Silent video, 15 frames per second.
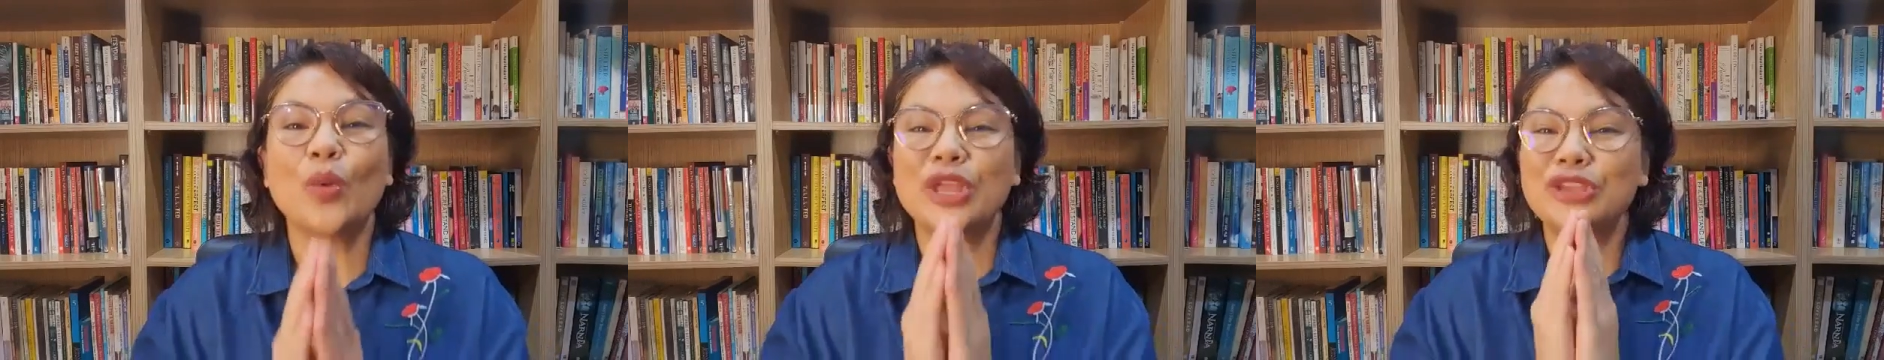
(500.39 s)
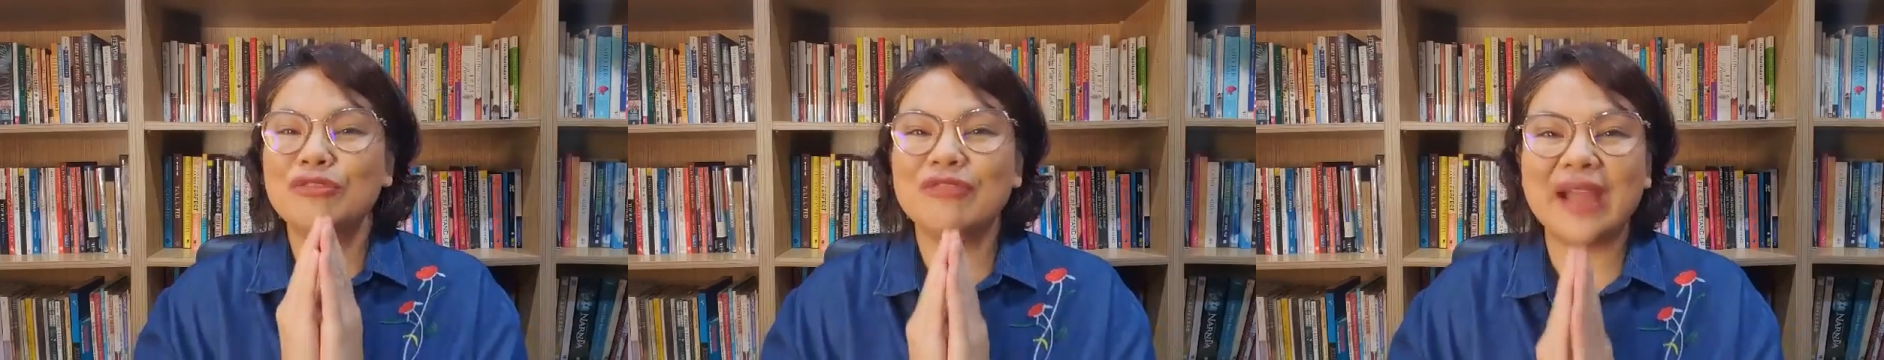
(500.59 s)

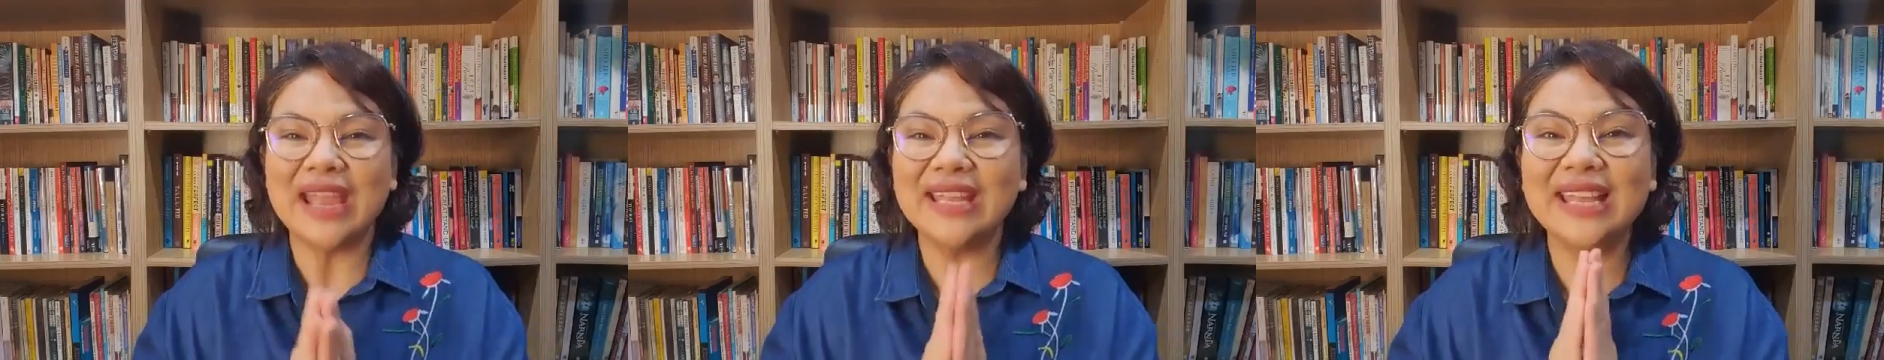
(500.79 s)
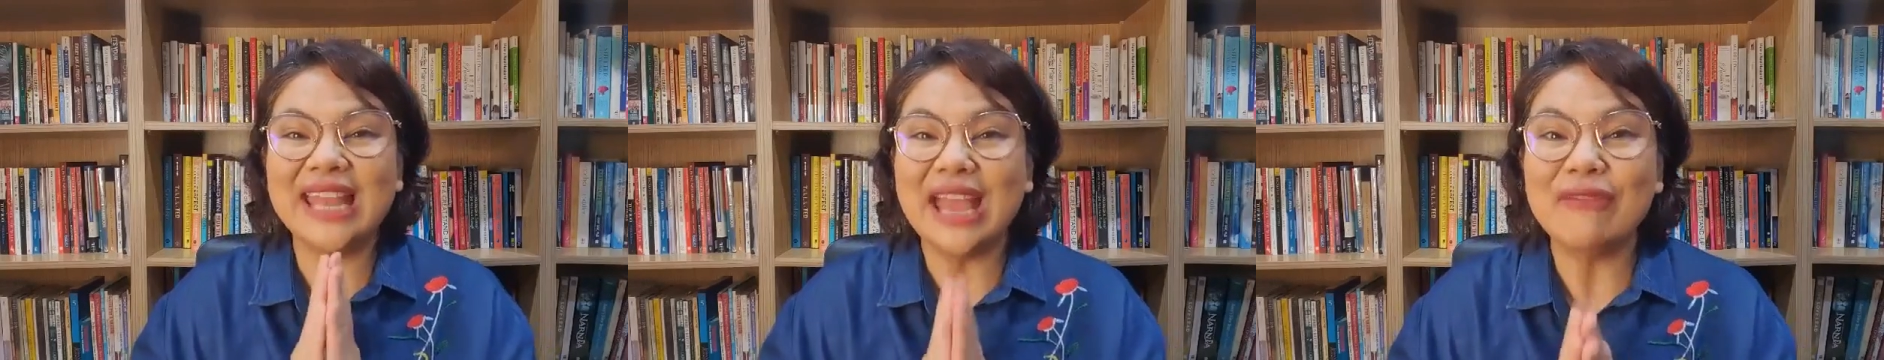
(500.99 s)
when you
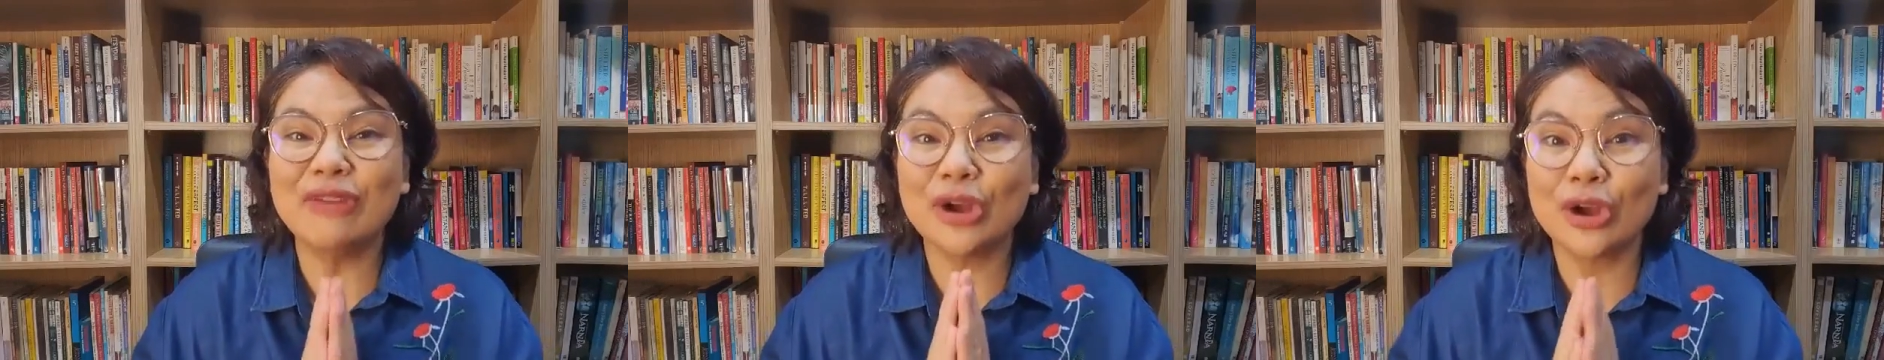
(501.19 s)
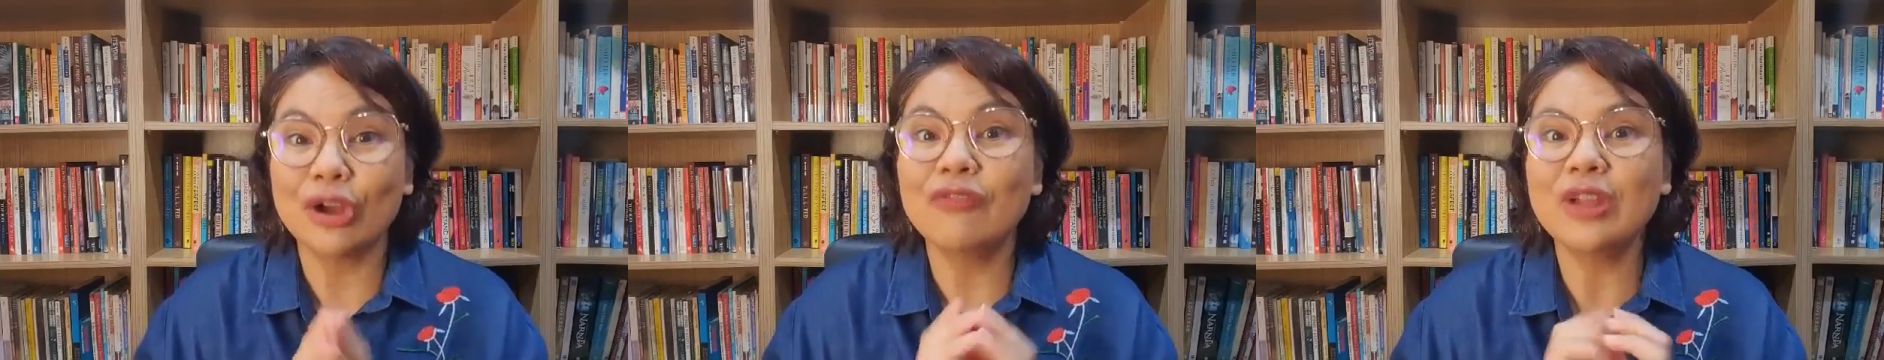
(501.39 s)
finally
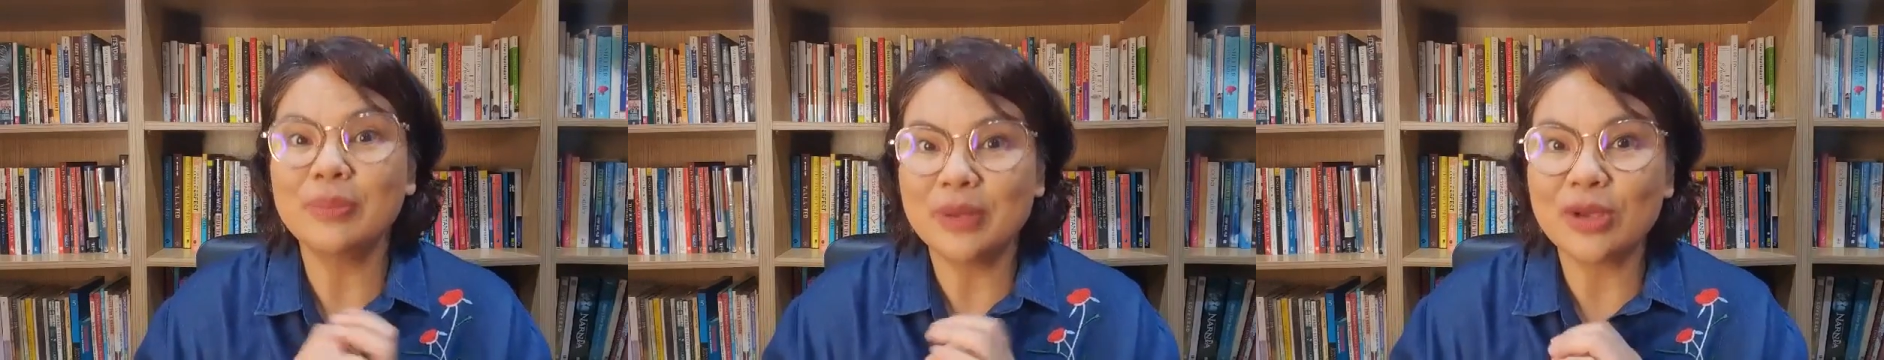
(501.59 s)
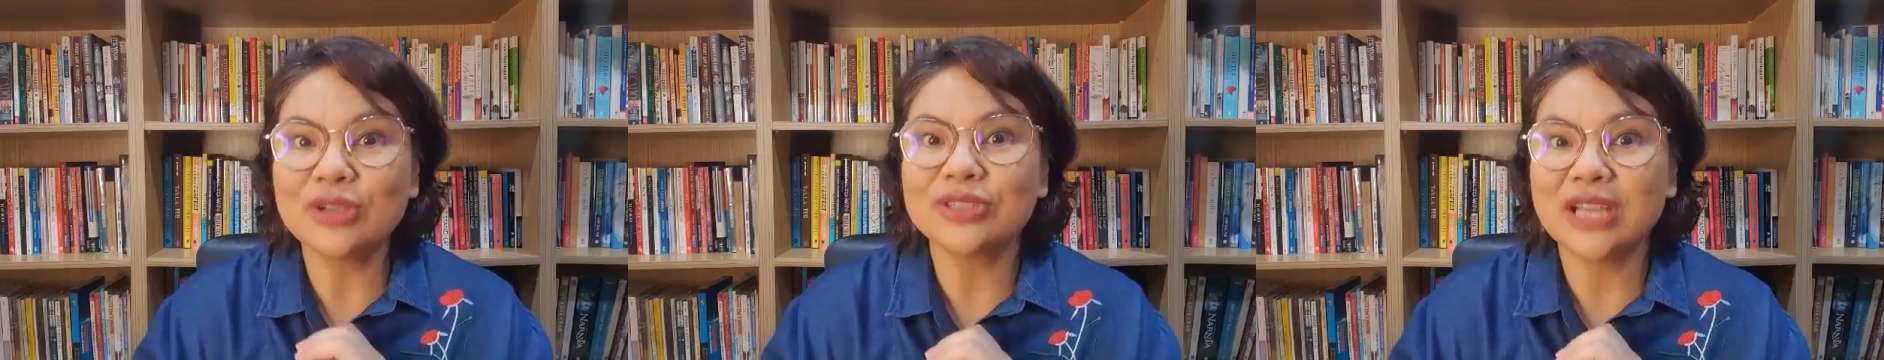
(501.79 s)
have a
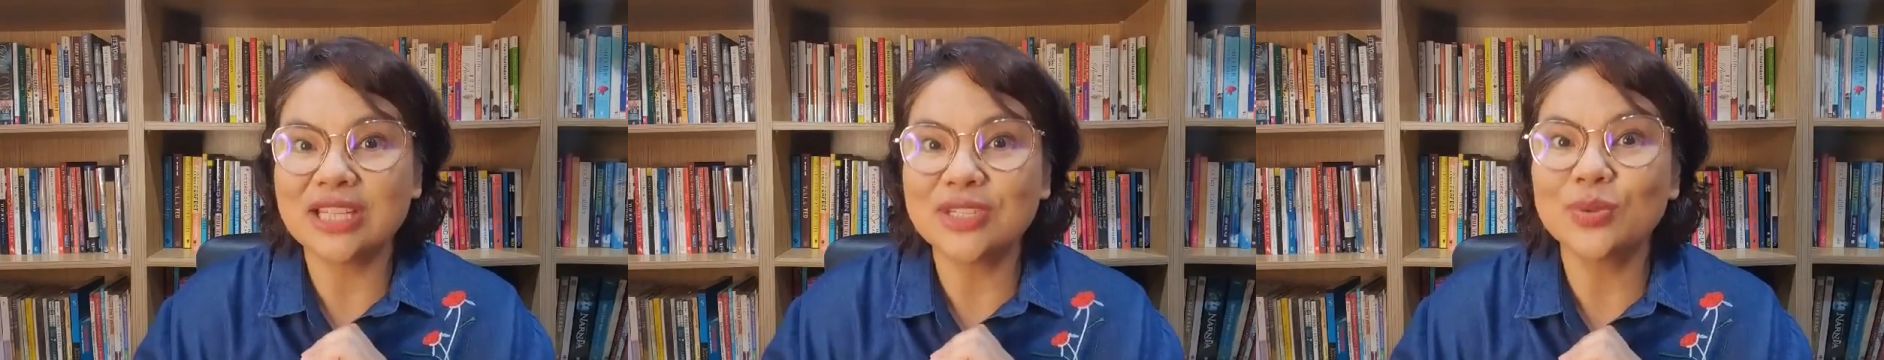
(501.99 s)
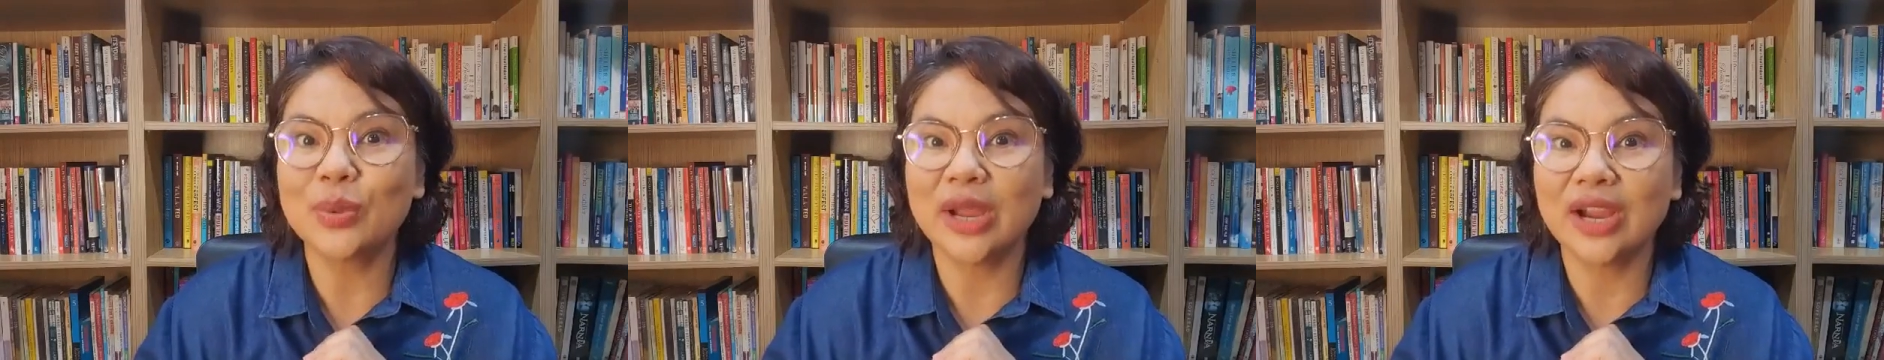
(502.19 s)
girlfriend, because
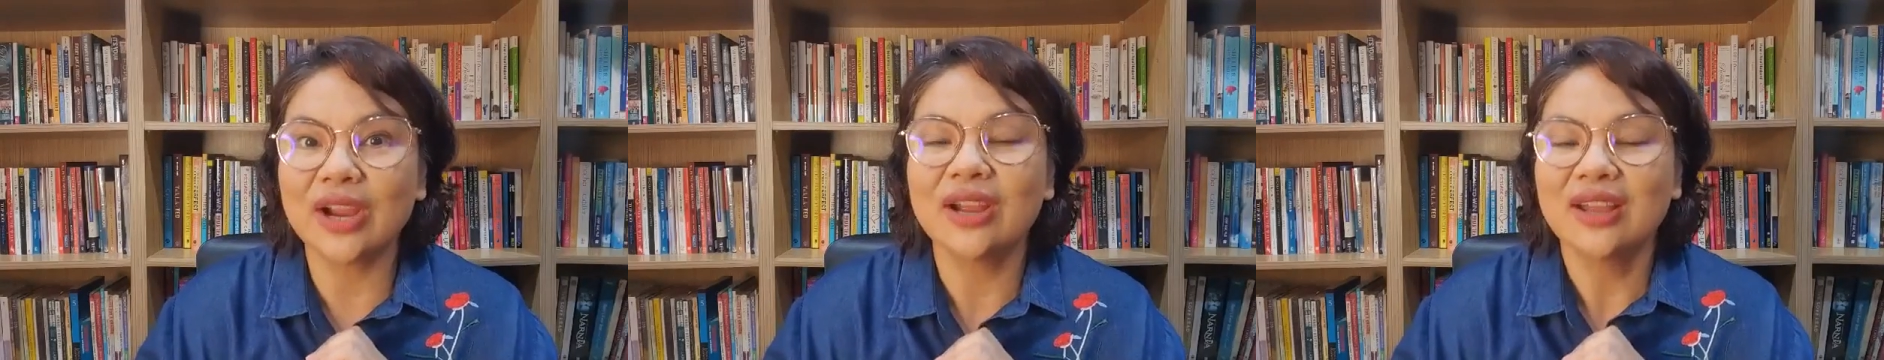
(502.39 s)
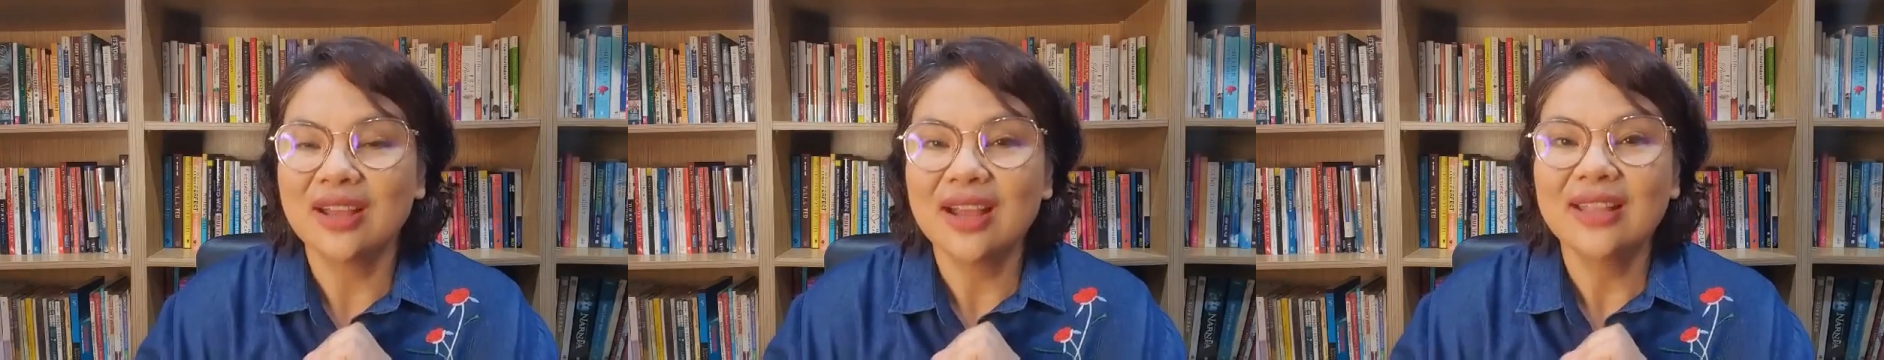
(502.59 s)
that's
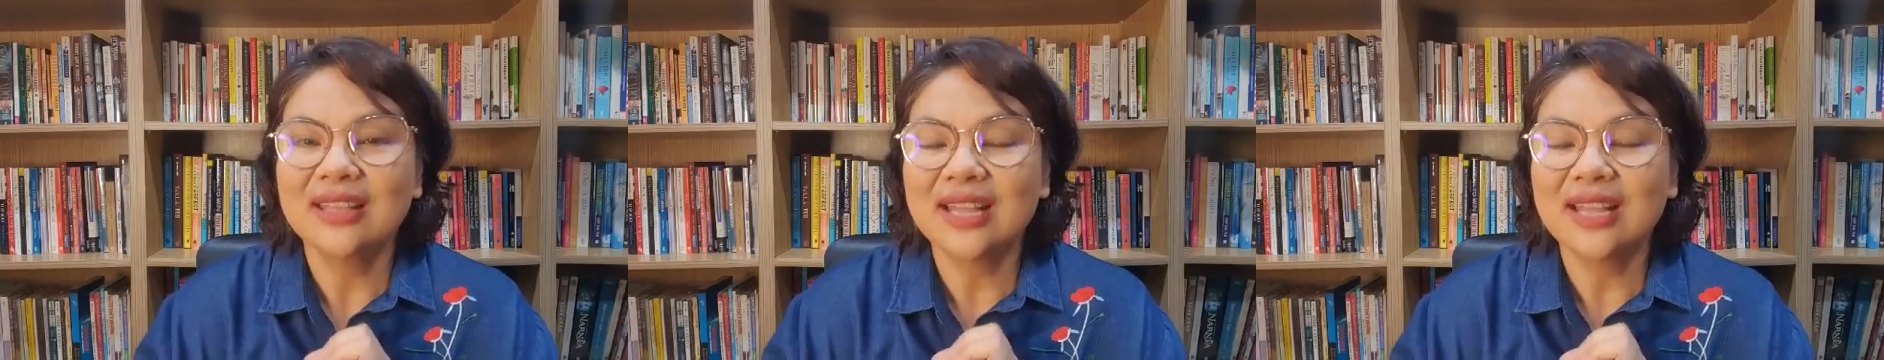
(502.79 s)
where